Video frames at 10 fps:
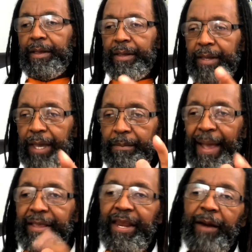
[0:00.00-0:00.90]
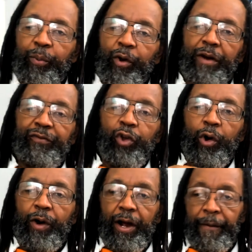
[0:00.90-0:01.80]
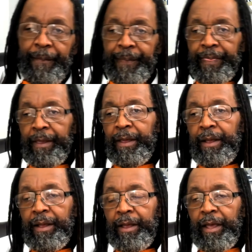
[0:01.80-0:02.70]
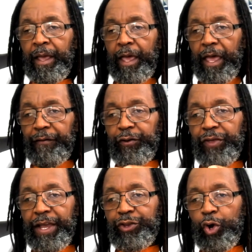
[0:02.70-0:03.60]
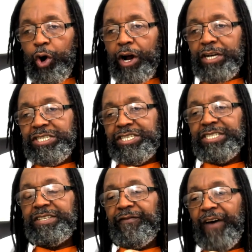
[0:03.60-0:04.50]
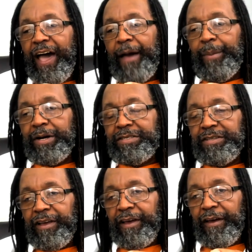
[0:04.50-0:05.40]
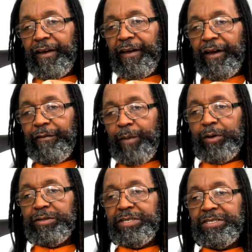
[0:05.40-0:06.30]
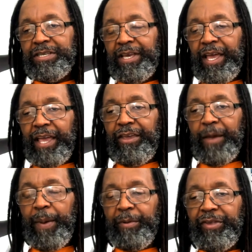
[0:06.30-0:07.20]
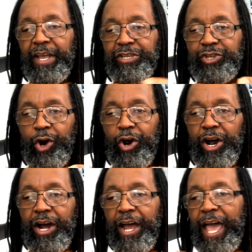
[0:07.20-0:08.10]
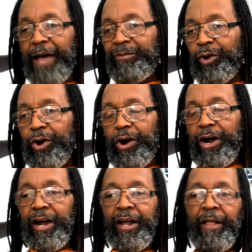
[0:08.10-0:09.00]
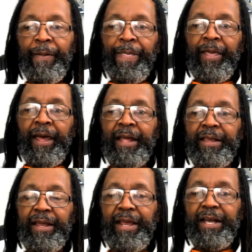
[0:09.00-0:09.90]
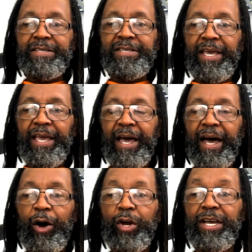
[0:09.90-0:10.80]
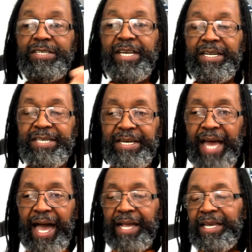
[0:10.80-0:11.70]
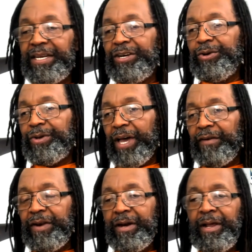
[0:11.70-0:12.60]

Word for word: Getting back to that point of Torah. If you think Torah is just the five books of Moses, and you hear people saying Torah, Haftorah, and then they'll say, uh, or they'll say the Tanakh and the New Covenant.